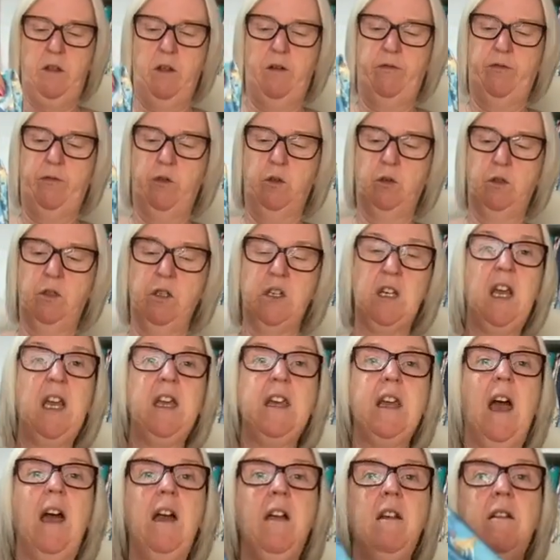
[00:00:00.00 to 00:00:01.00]
a fold
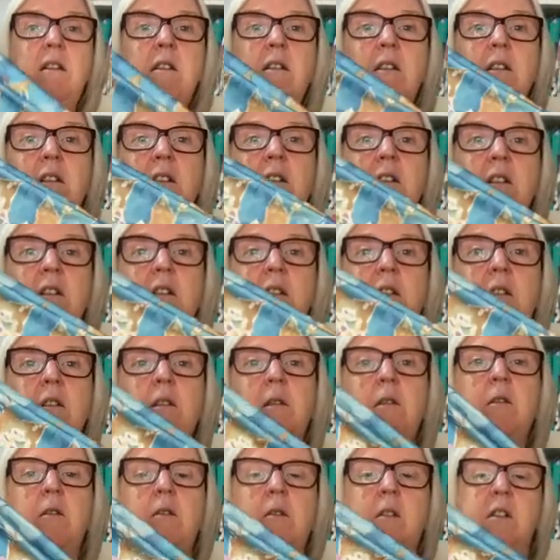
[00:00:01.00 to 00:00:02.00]
here
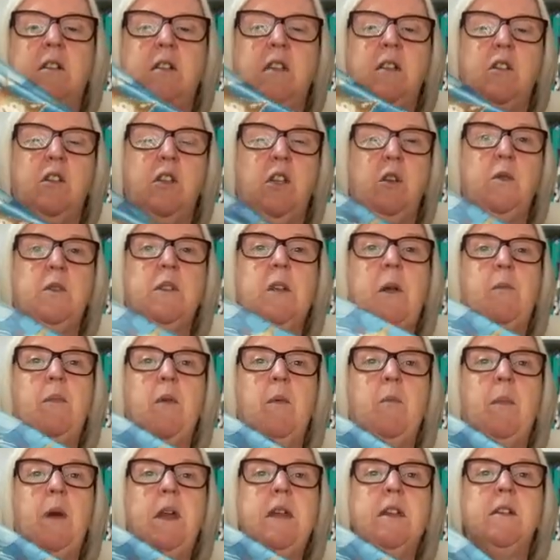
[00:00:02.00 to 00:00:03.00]
that's in two
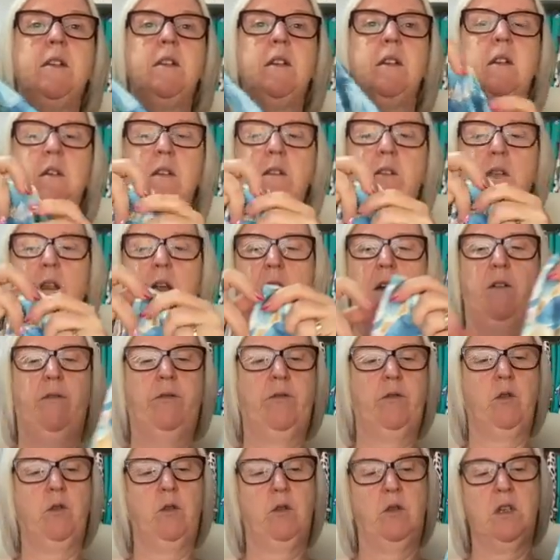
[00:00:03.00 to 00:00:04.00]
separate pieces and a
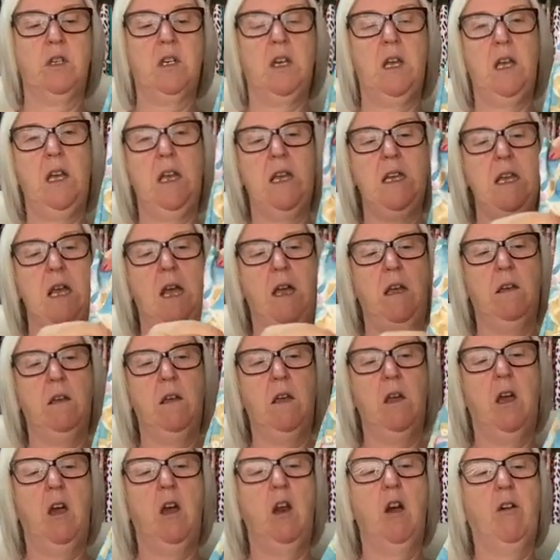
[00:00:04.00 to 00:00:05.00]
fold here.
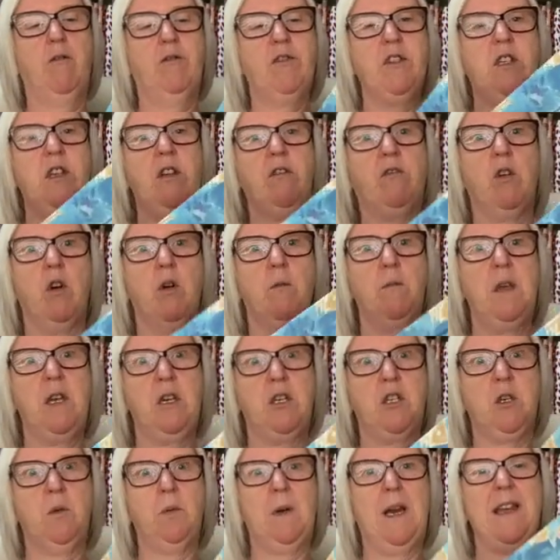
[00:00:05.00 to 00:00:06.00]
And obviously you've got to make
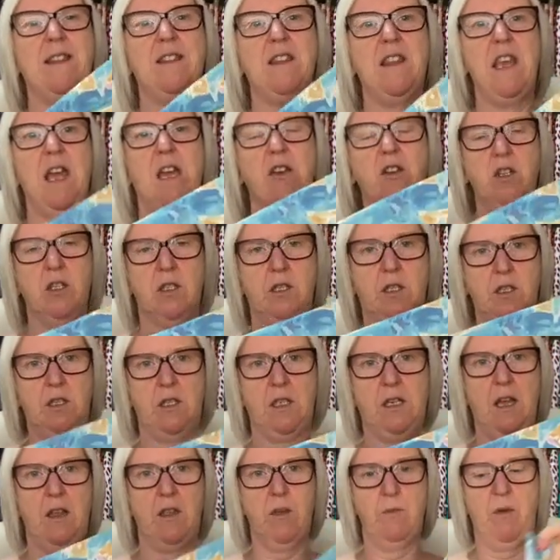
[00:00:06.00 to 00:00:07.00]
sure like the edges are
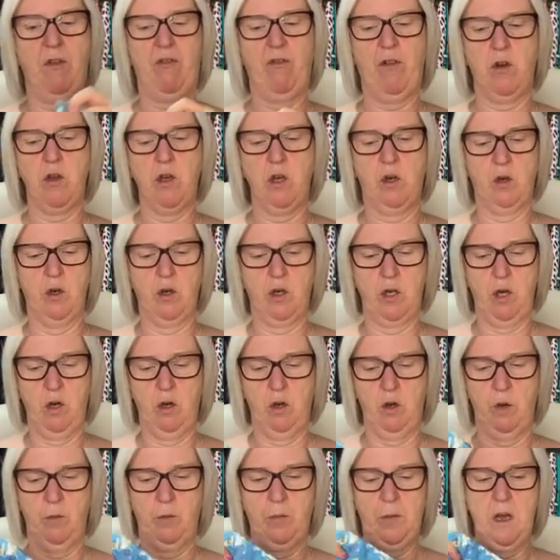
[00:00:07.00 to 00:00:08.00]
together before you cut it
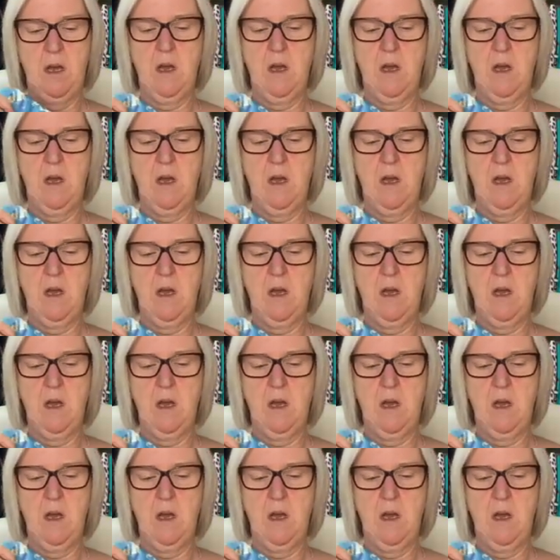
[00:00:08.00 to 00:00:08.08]
up